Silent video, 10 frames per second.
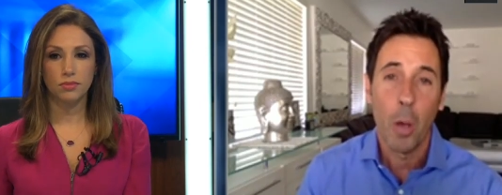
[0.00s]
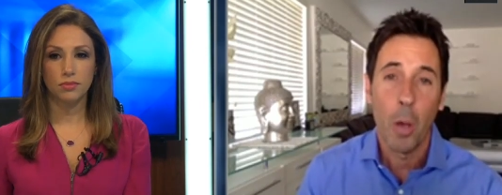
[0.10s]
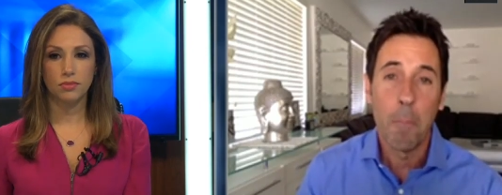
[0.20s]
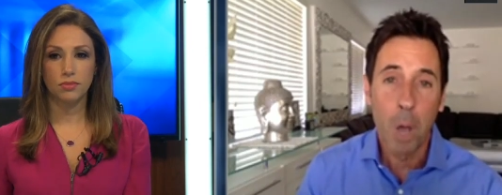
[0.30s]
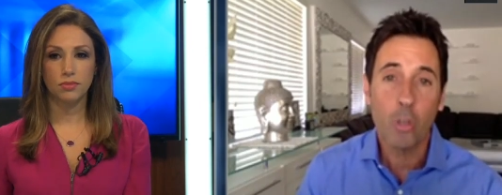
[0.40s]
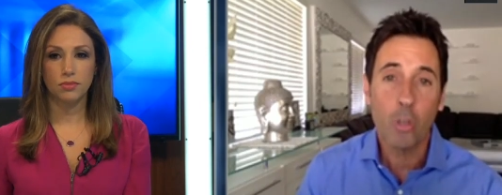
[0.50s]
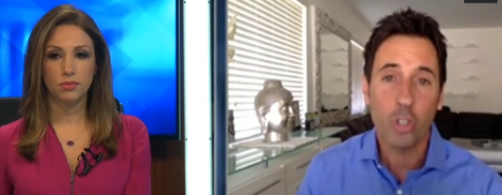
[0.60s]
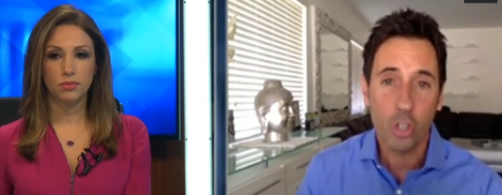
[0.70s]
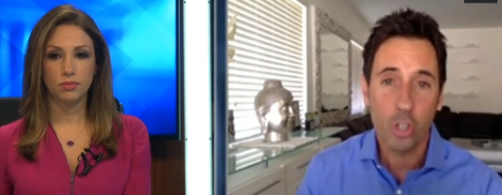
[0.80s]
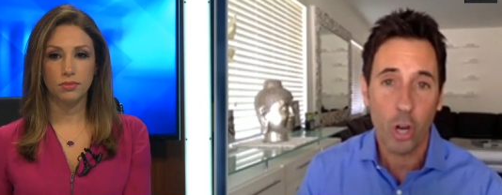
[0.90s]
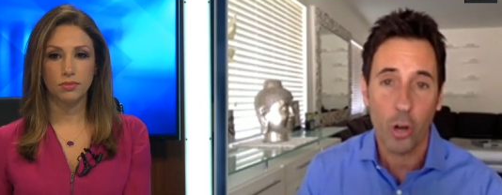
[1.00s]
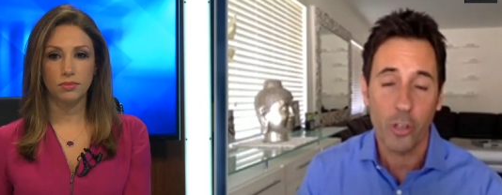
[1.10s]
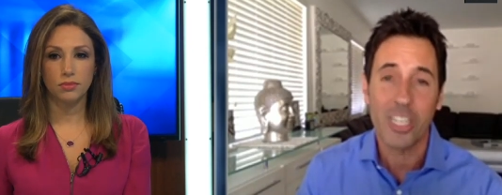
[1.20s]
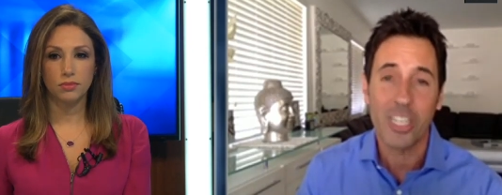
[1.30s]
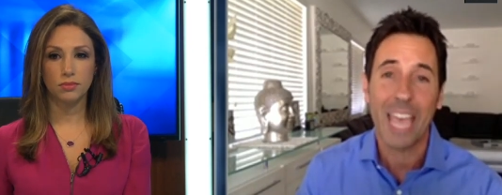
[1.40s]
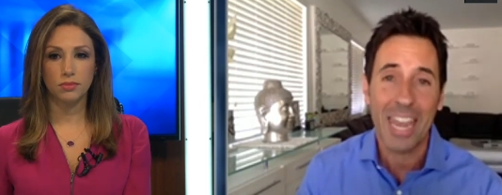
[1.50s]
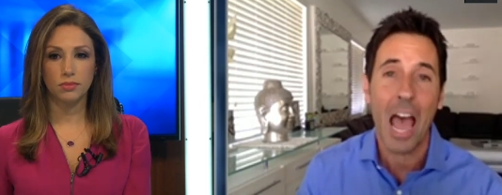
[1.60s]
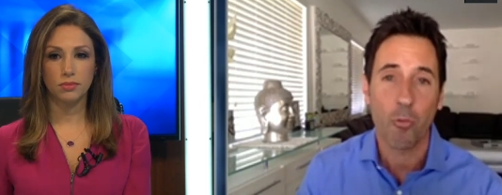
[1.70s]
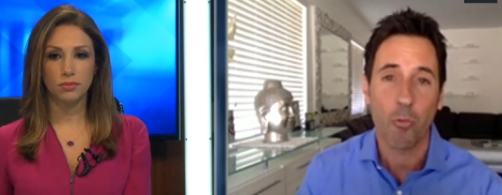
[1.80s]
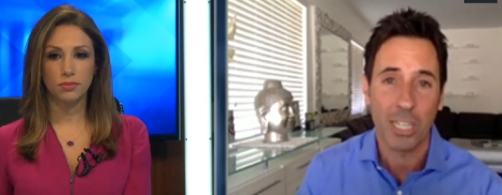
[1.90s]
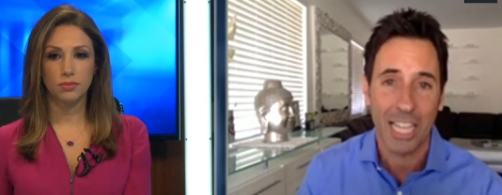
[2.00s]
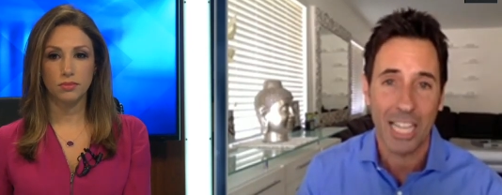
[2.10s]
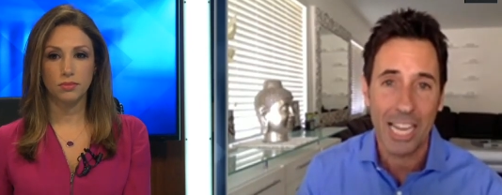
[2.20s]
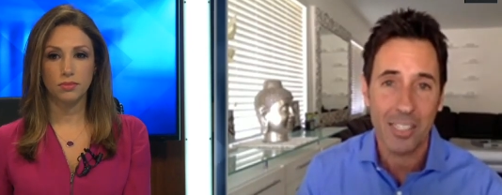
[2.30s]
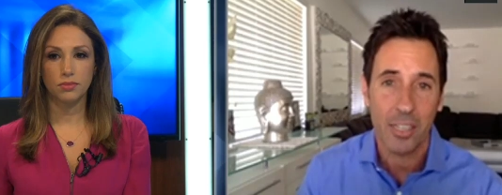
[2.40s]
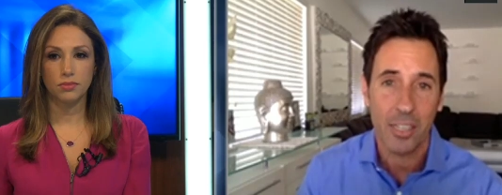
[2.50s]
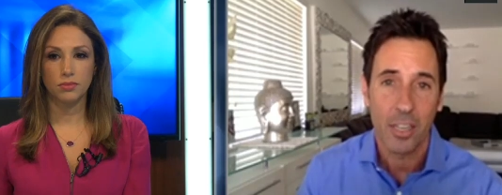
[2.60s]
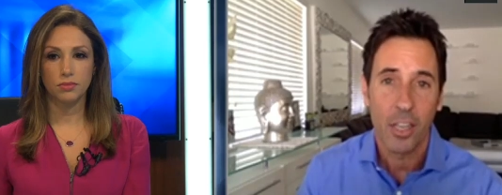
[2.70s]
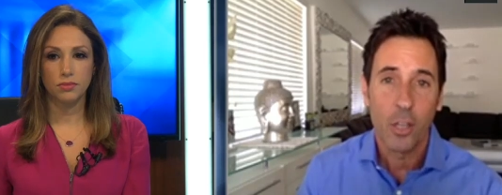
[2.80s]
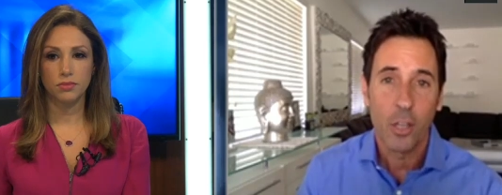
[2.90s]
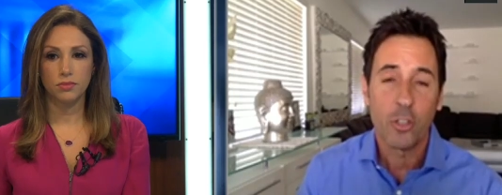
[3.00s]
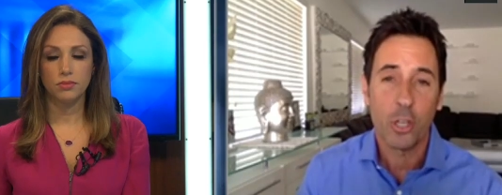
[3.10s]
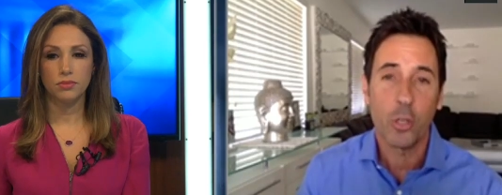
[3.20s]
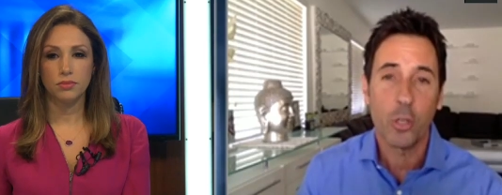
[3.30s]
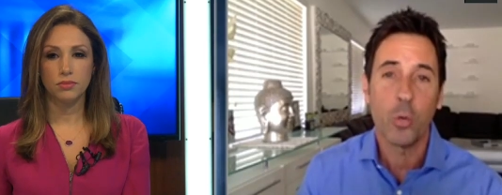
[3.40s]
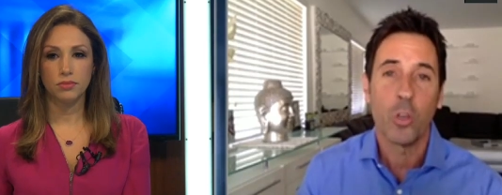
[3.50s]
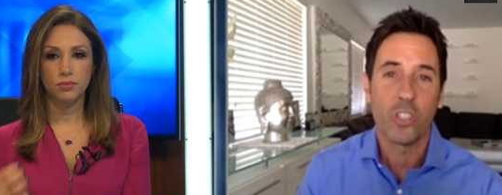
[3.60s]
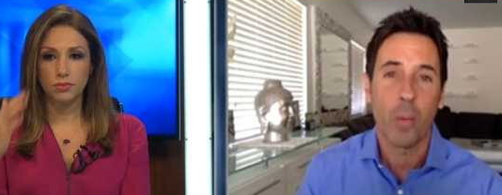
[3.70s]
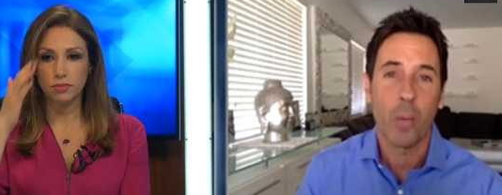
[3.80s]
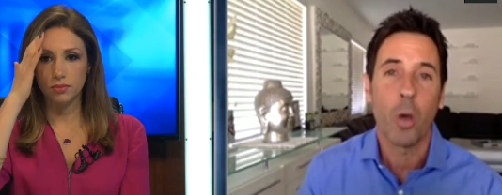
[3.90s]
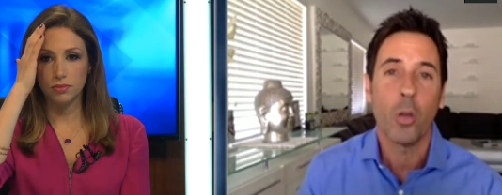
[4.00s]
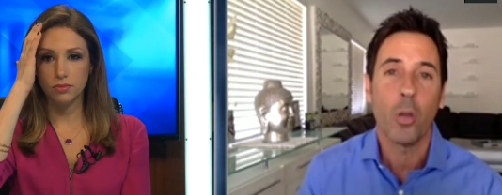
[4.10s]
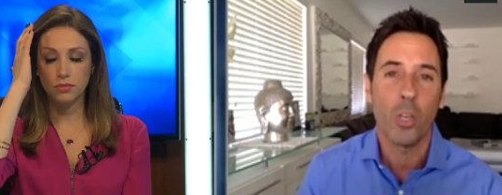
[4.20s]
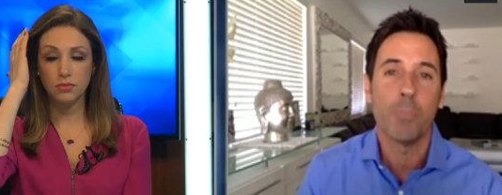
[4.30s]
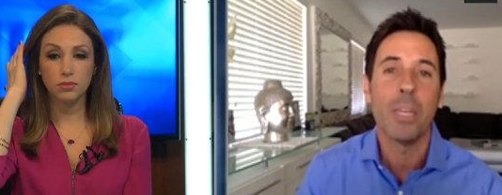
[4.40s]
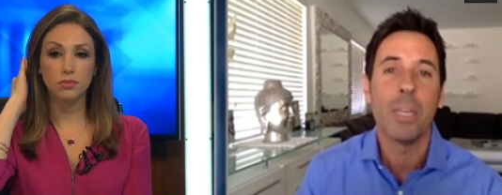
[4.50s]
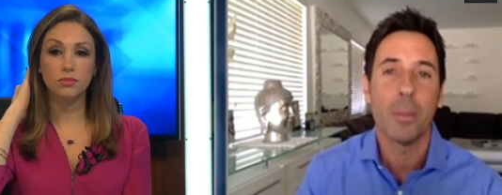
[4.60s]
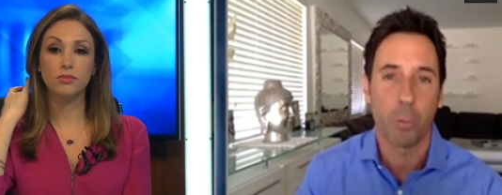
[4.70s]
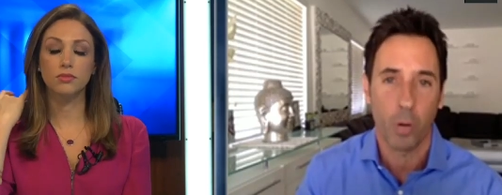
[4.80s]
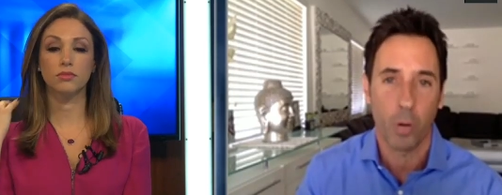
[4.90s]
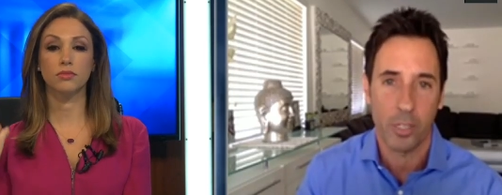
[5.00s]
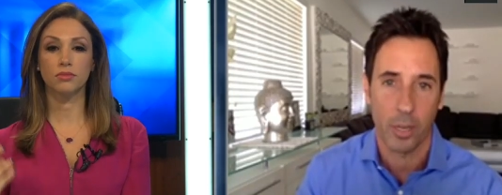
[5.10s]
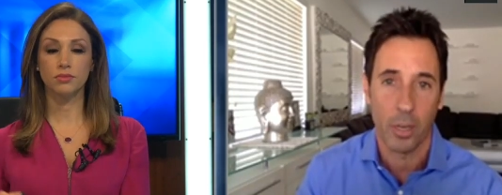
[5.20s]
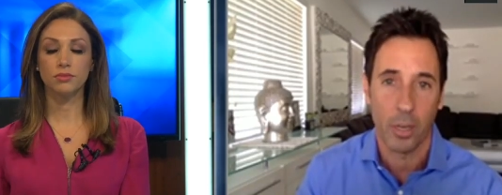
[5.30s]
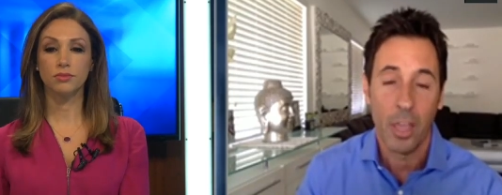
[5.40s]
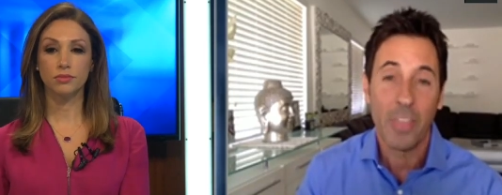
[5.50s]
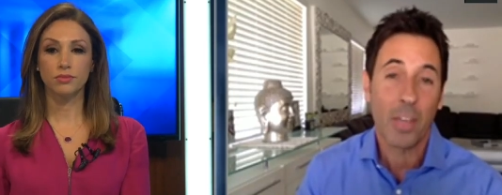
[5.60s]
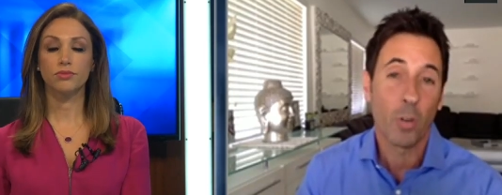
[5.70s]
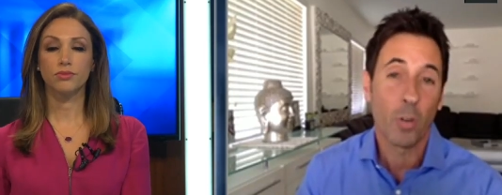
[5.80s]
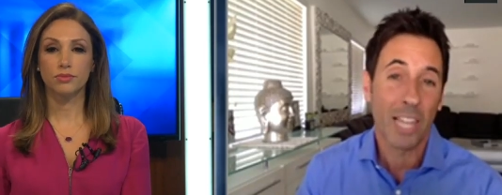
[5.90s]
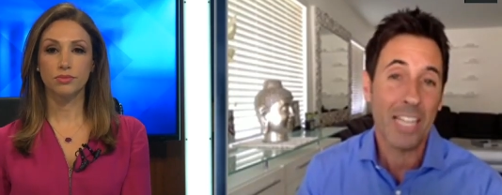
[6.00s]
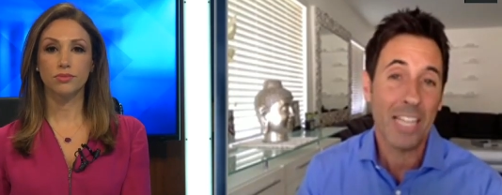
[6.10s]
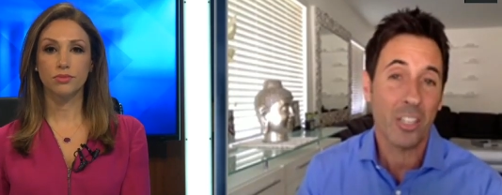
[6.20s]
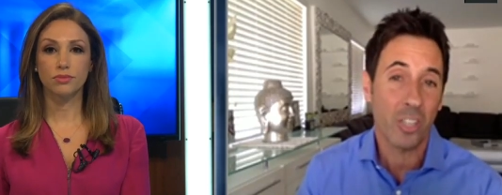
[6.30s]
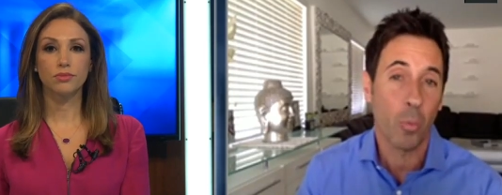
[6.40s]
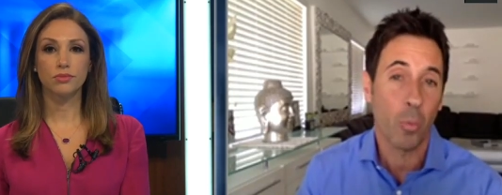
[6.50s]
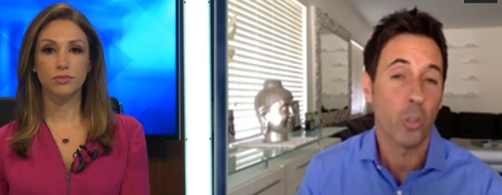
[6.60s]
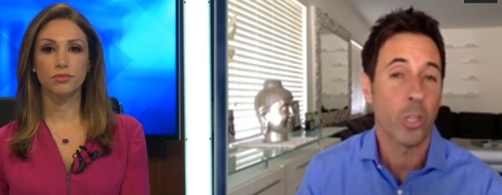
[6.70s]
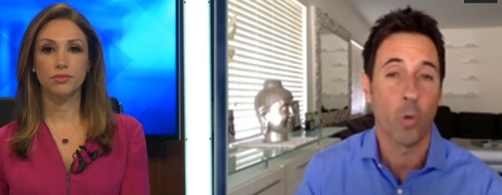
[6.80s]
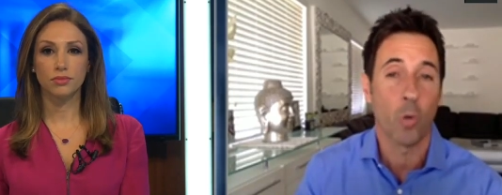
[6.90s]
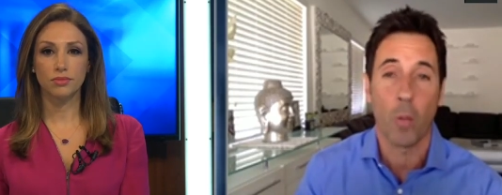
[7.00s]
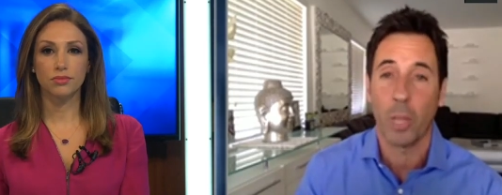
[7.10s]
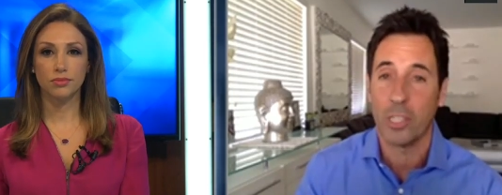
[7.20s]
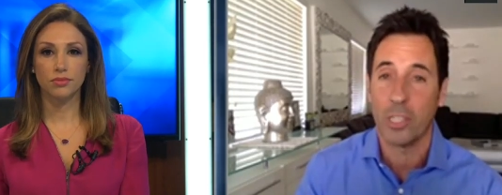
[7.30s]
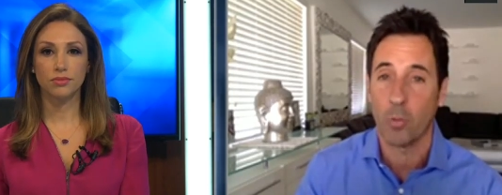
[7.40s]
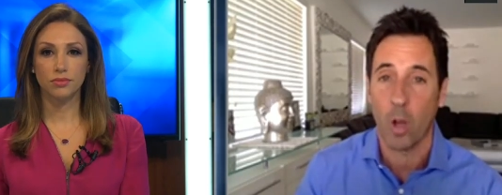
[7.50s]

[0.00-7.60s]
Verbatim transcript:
Speaker 1: Most jurors cannot relate to someone who has been to prison. They can relate to someone who's in the wrong place at the